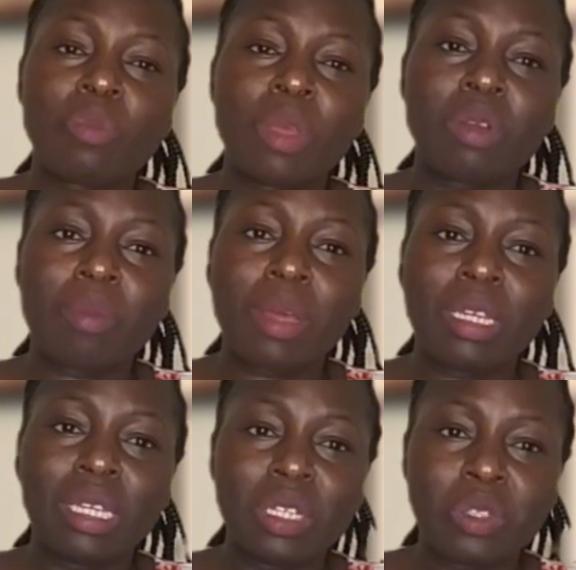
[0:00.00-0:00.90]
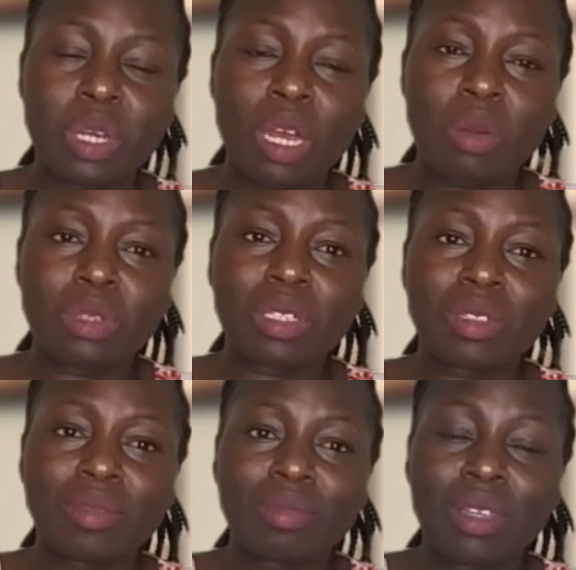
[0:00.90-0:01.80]
your money hits your account
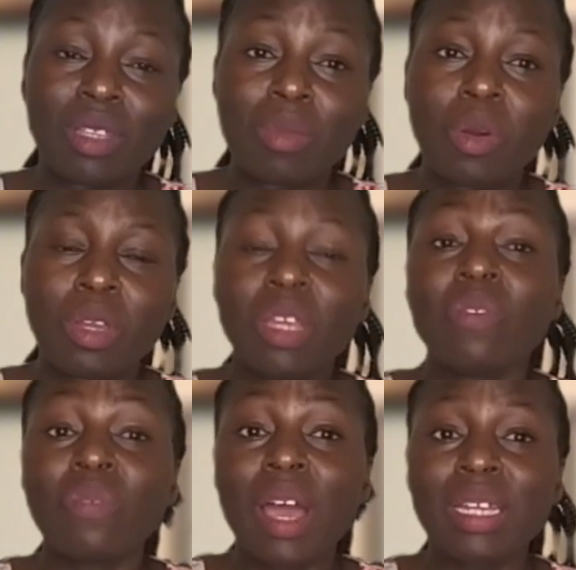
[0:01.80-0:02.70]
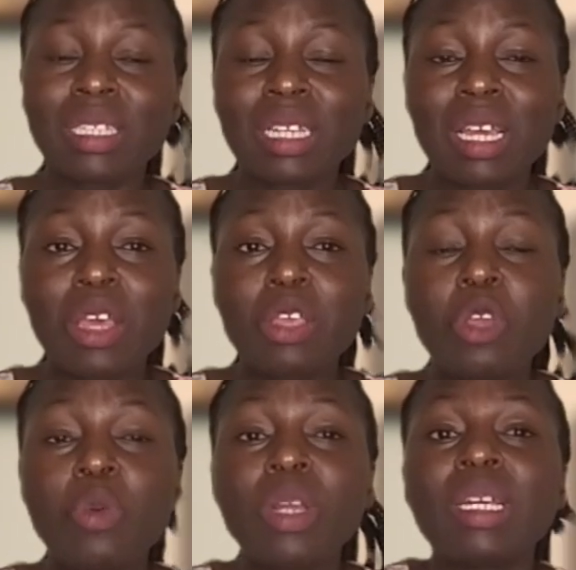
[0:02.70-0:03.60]
in the morning. In fact,
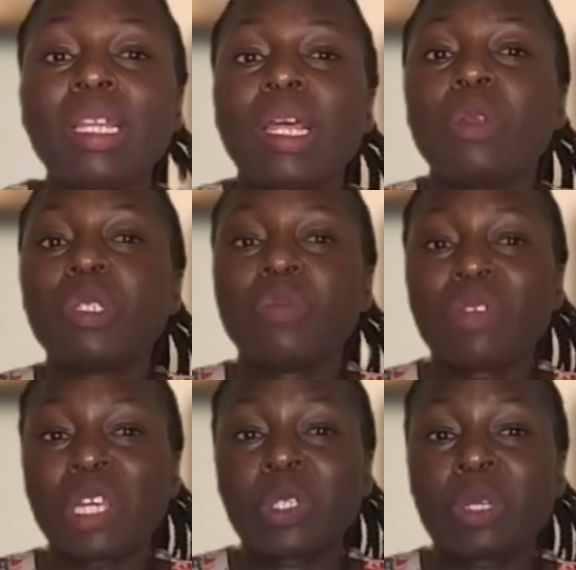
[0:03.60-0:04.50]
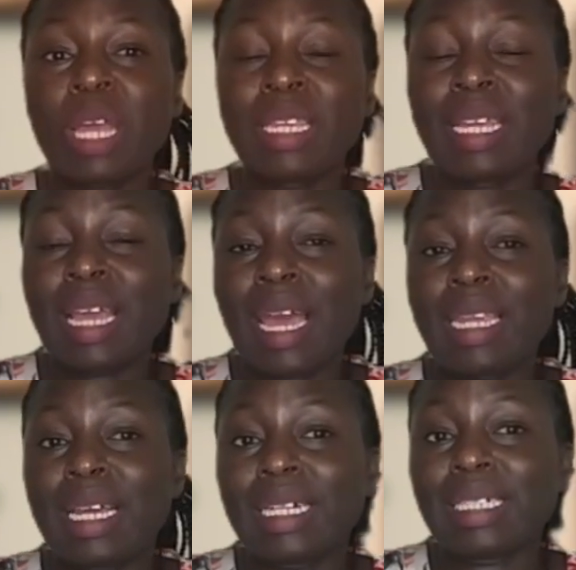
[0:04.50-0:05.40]
you will get the notification a day
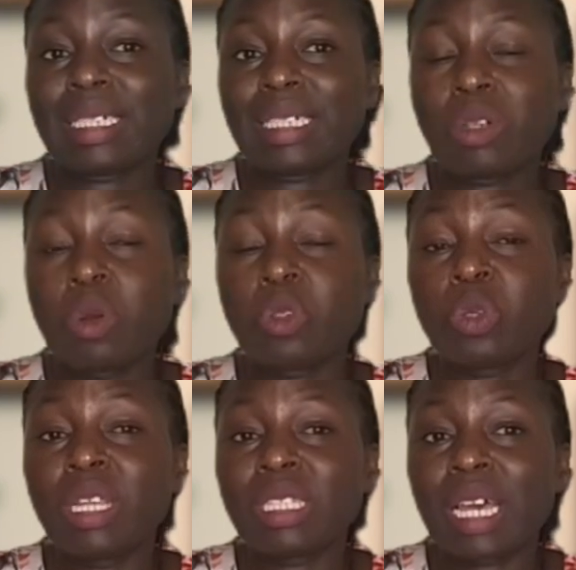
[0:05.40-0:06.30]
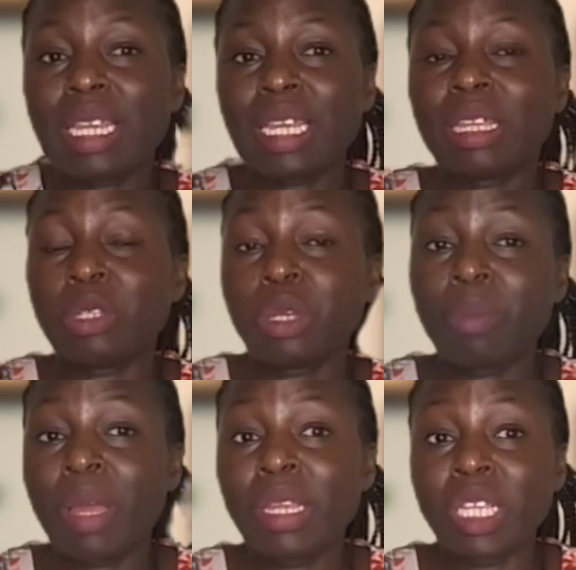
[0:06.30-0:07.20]
earlier or 2 days earlier that your
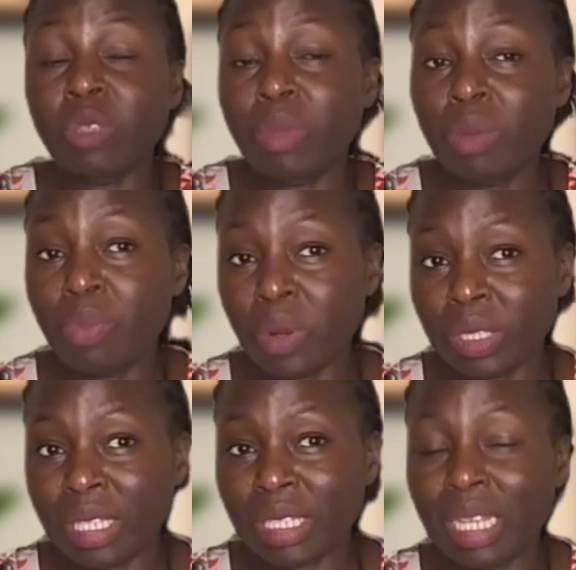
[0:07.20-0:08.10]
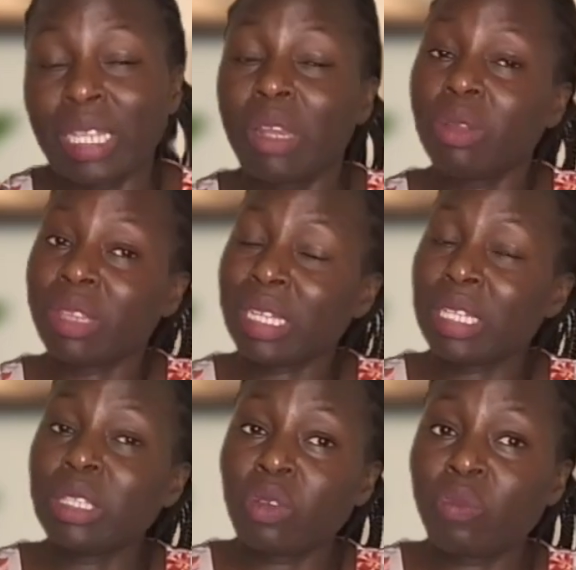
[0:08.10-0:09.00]
money is being processed. And then on
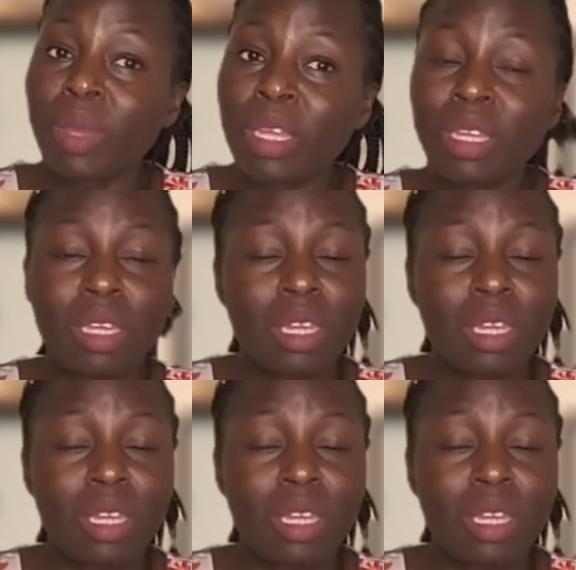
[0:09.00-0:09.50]
13th of May,